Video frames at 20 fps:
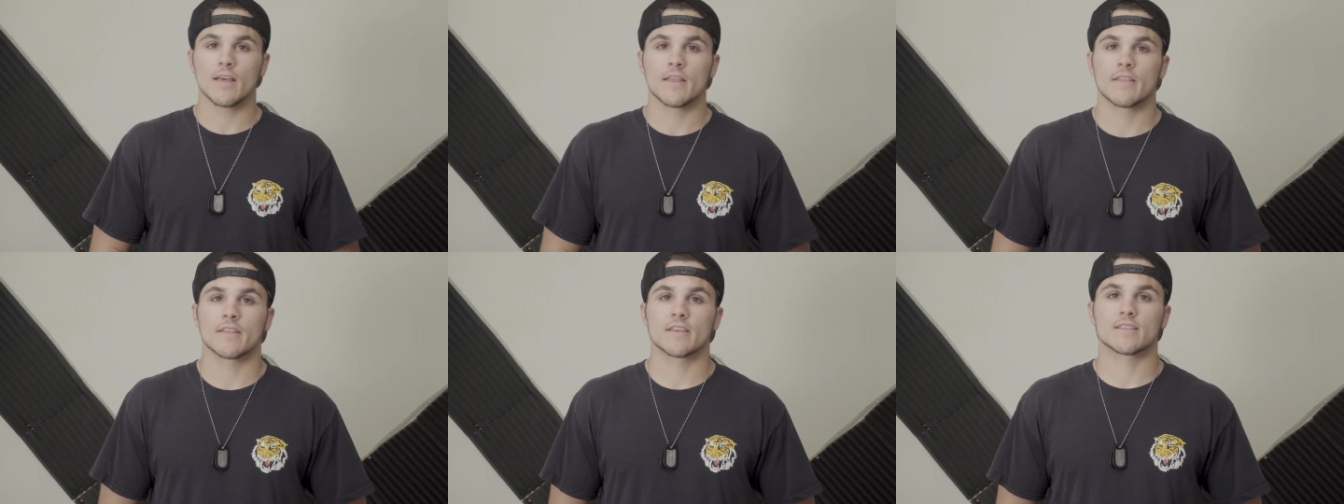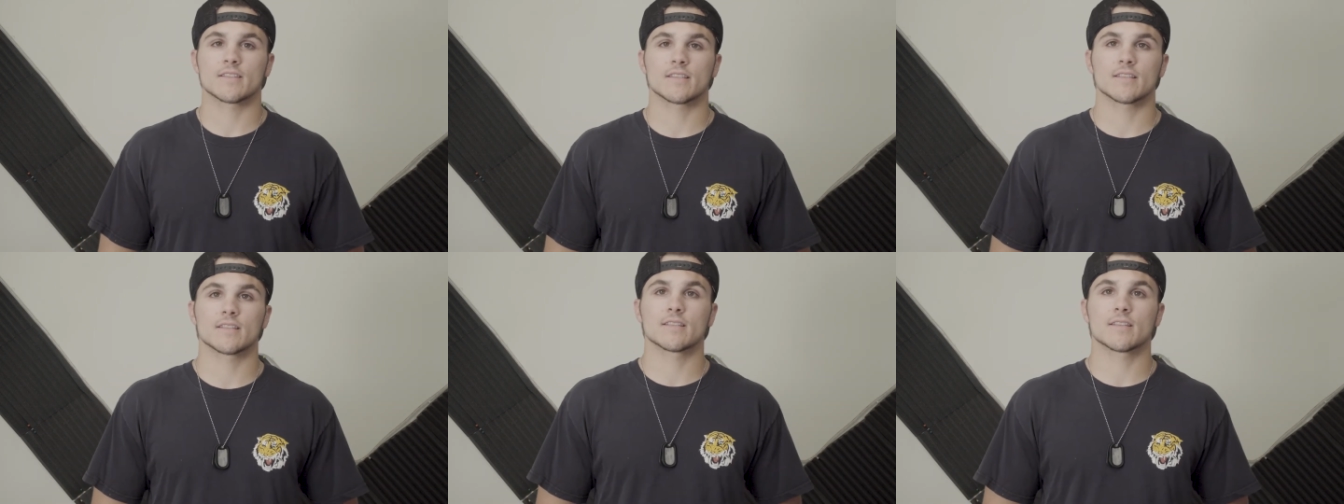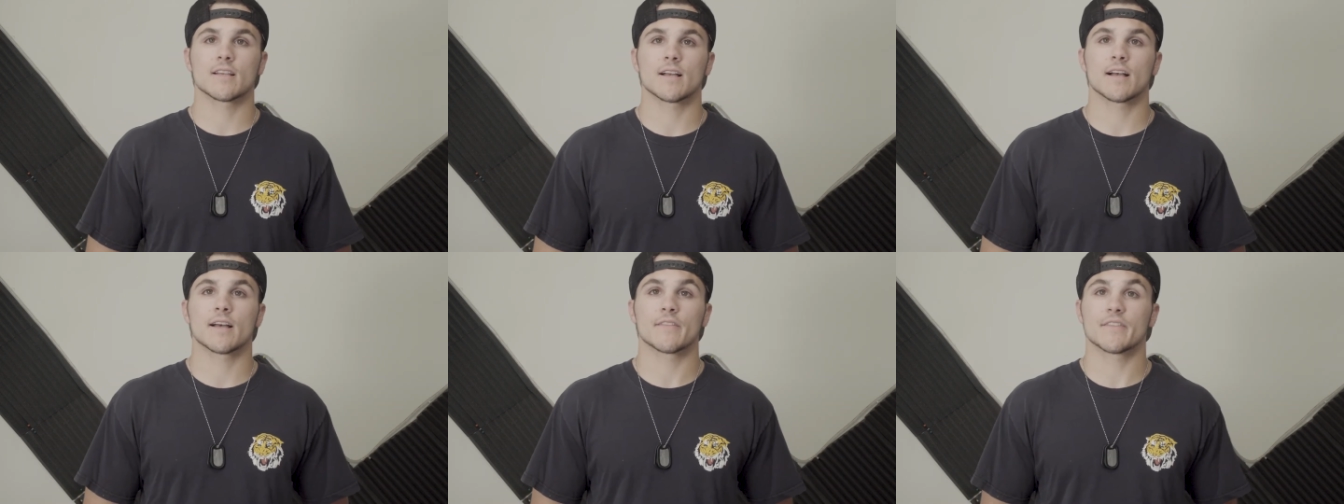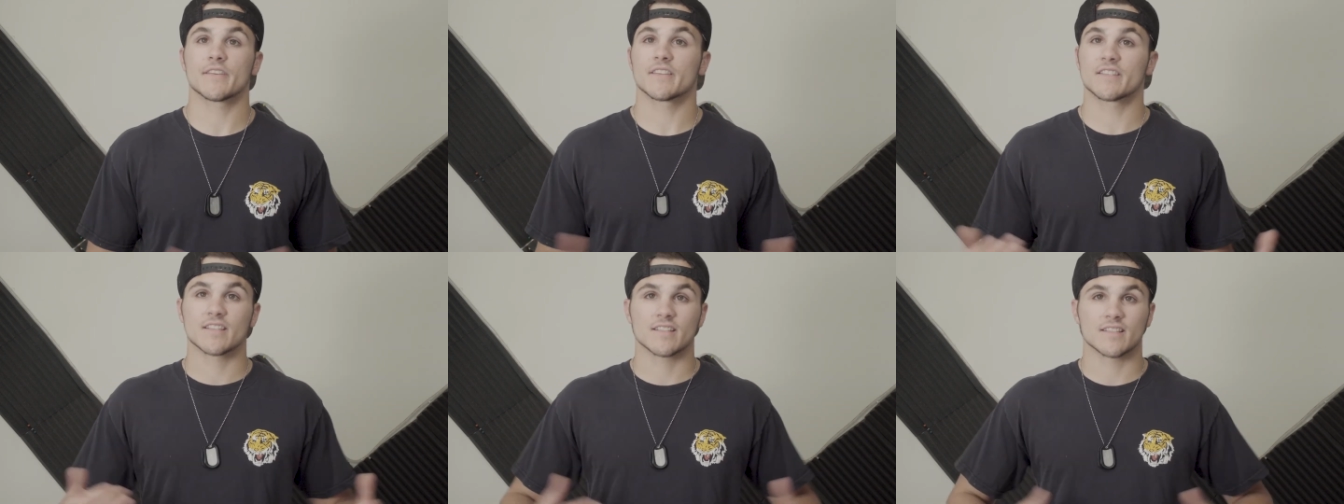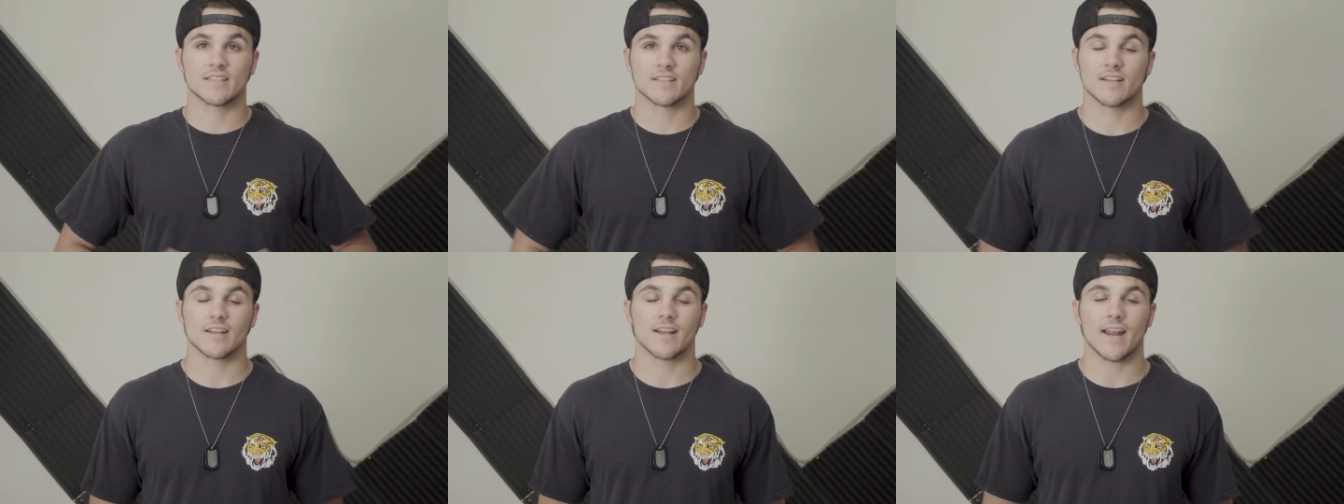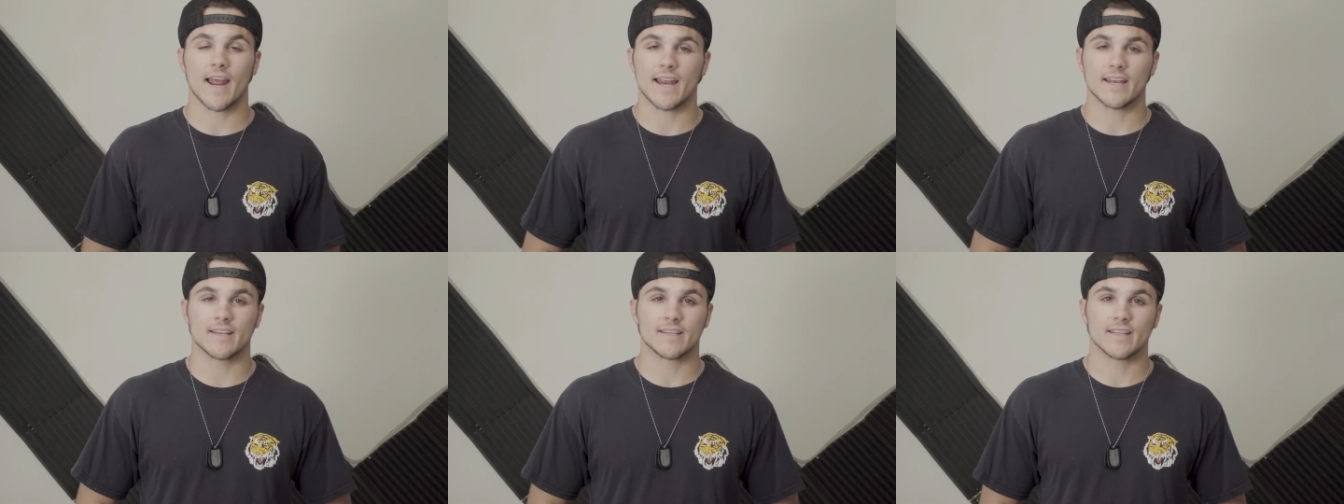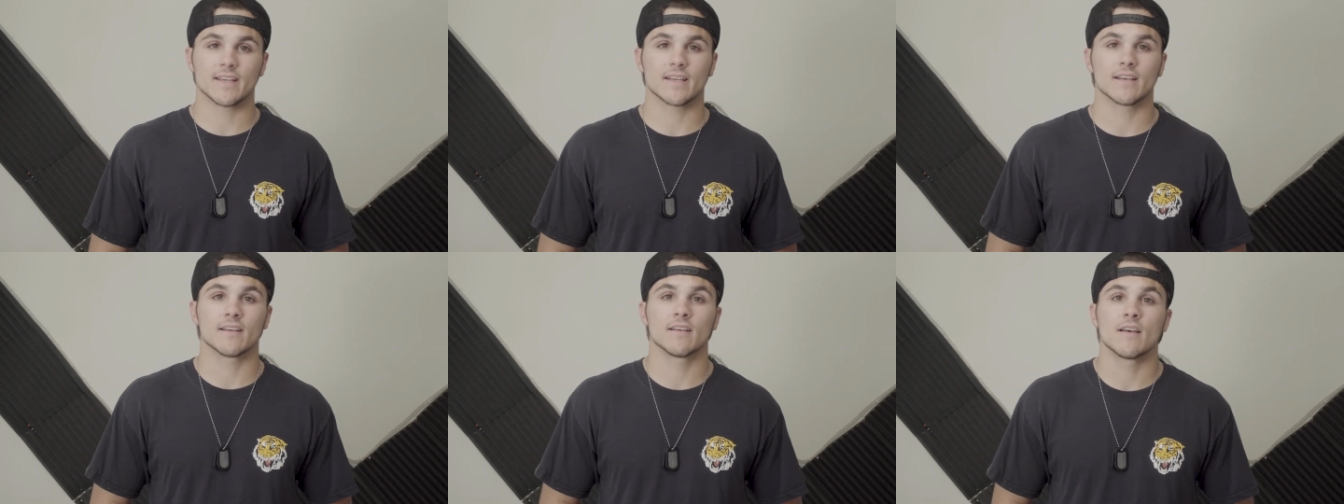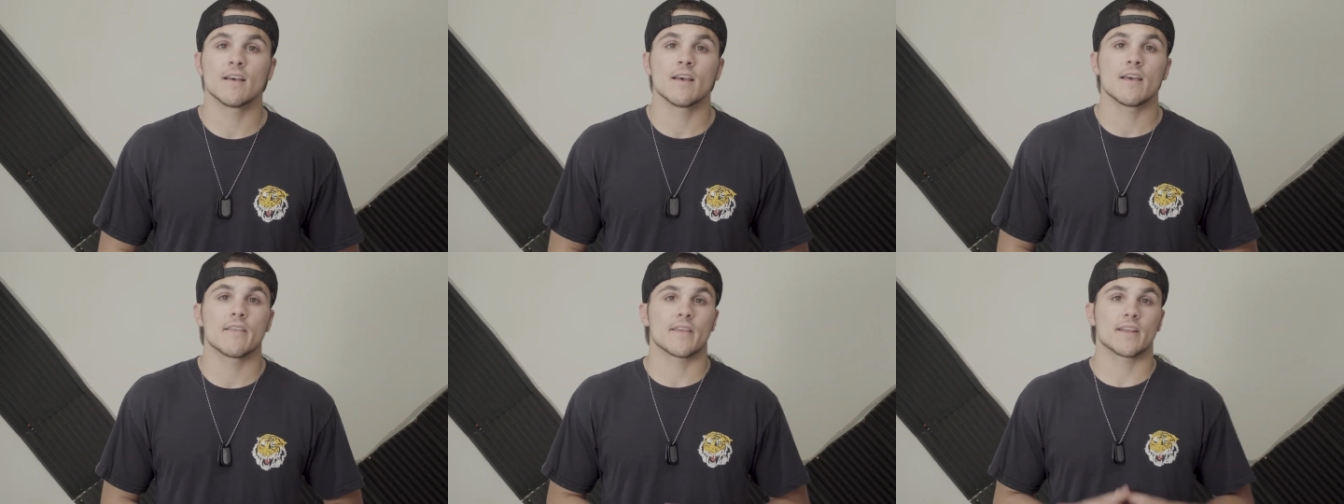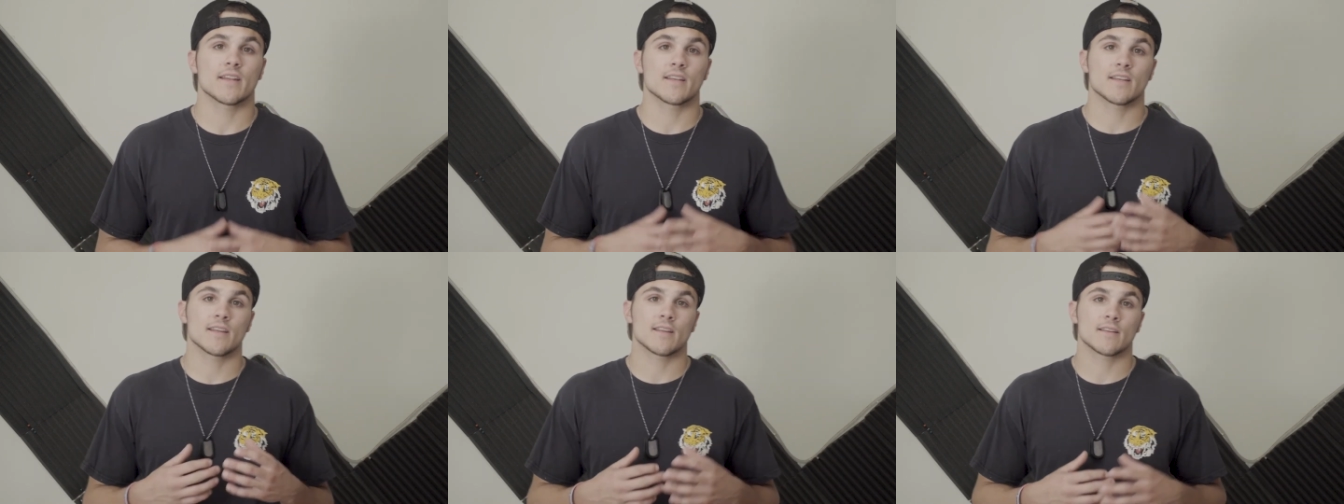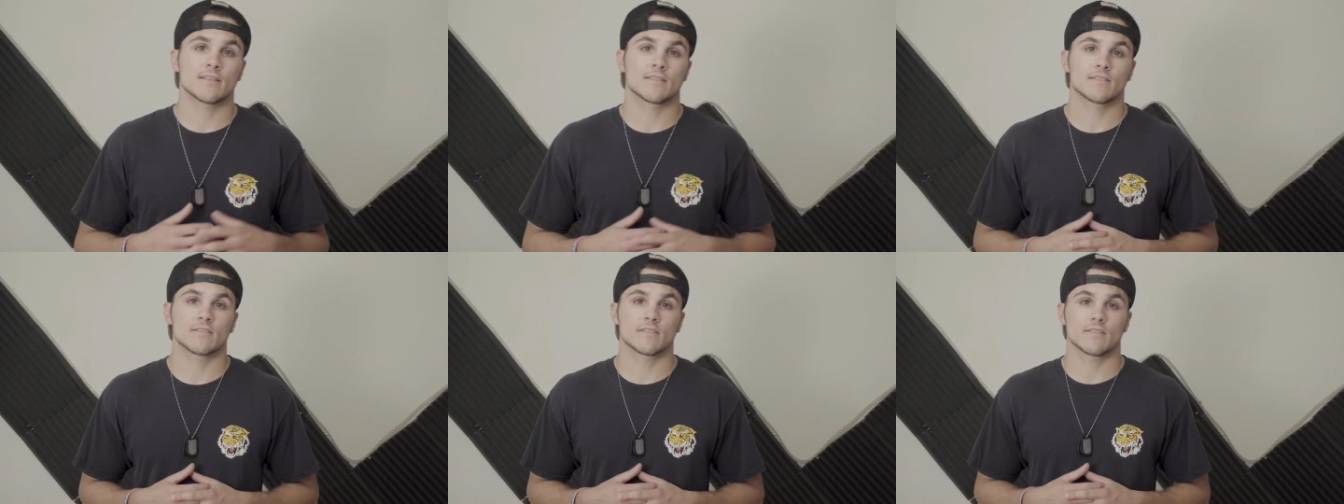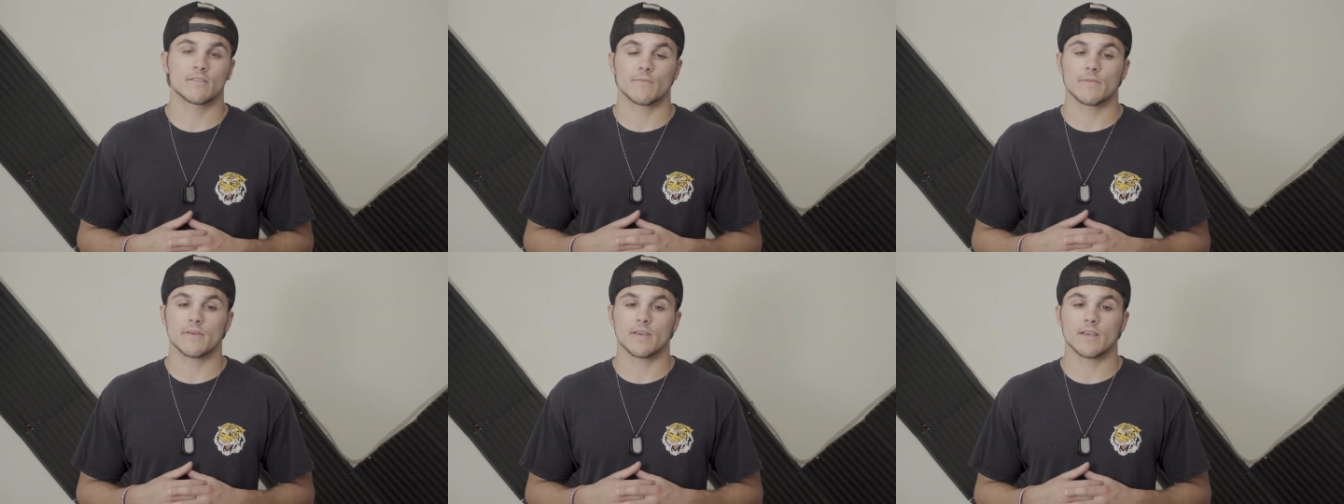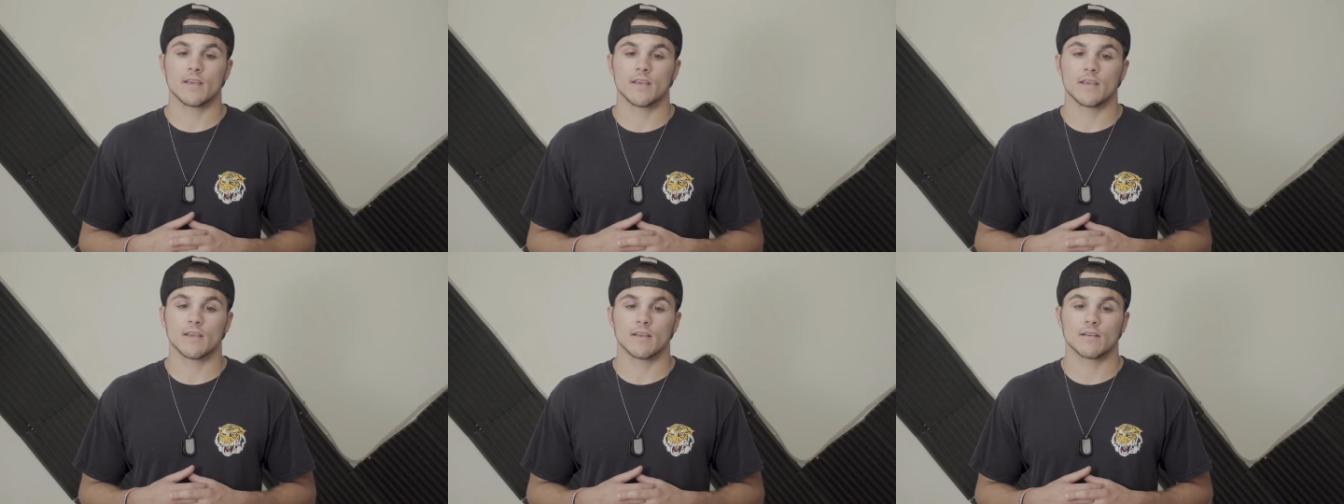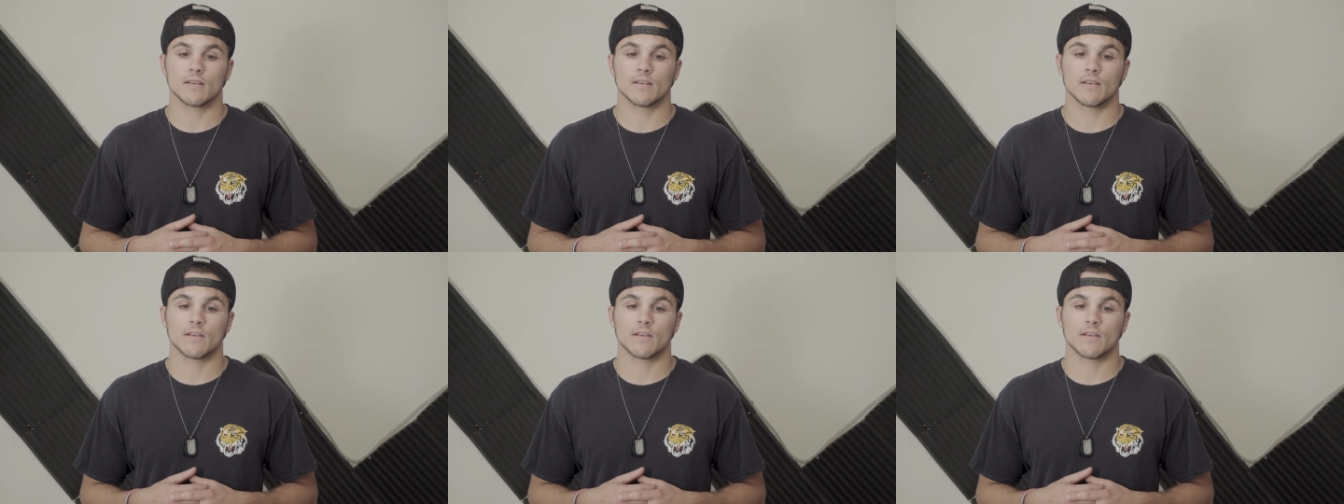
this is uh, this isn't an idea that needs to be,